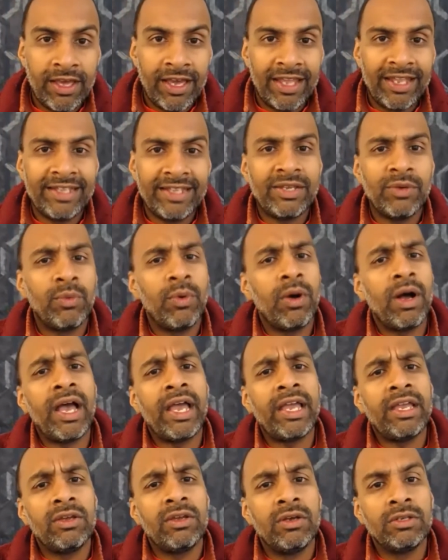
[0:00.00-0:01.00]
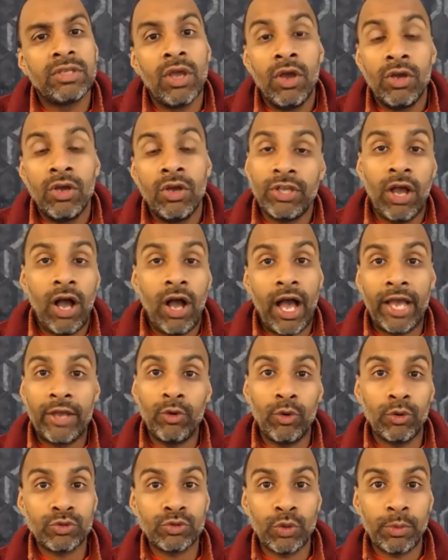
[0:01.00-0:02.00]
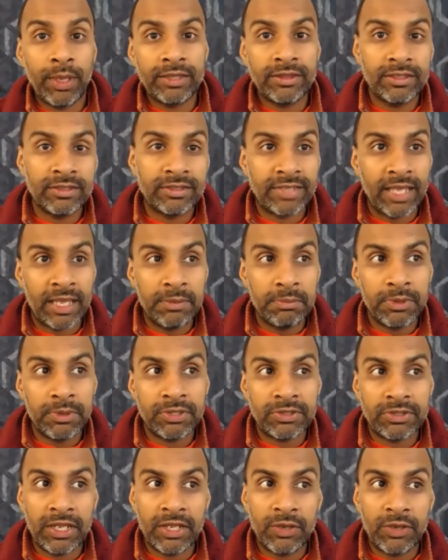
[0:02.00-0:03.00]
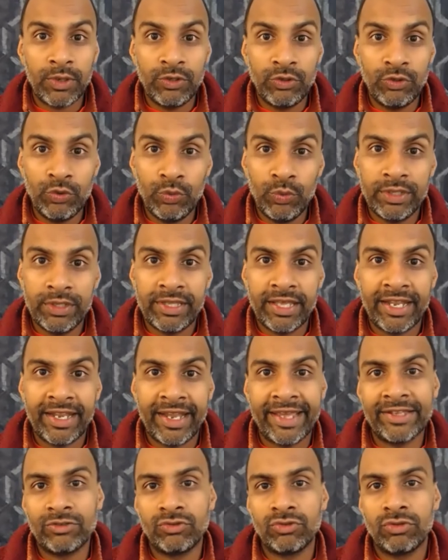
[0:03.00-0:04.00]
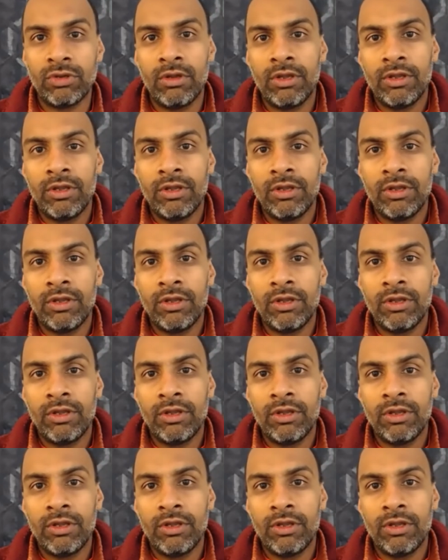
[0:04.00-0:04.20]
And they say, why? They say, I also made the same mistake when you were that age.